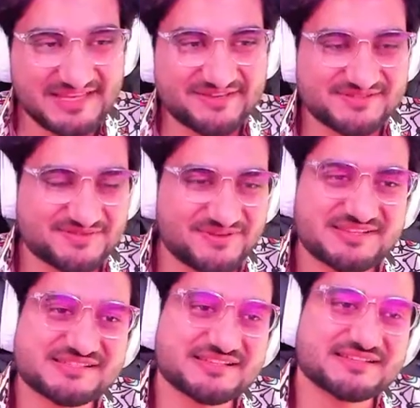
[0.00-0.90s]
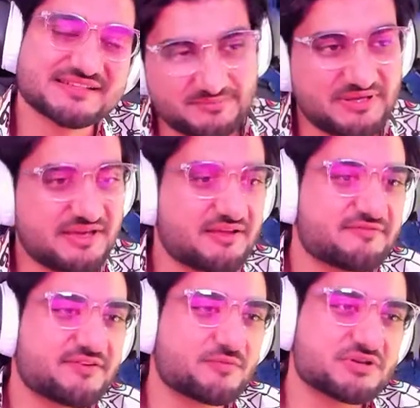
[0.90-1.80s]
it was a great scene. But yeah, I had
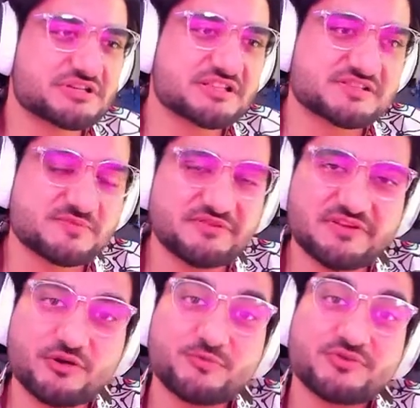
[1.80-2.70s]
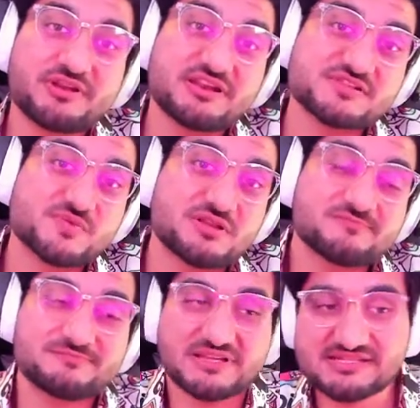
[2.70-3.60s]
fun watching this movie. I hope you did as well.
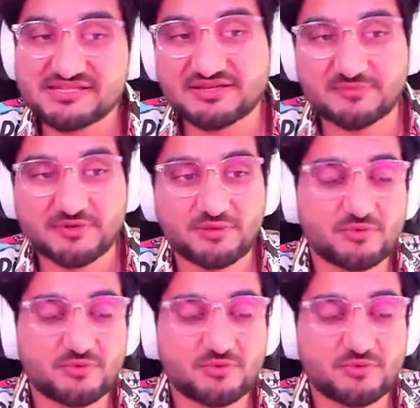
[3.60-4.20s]
Like I said, I'm going to be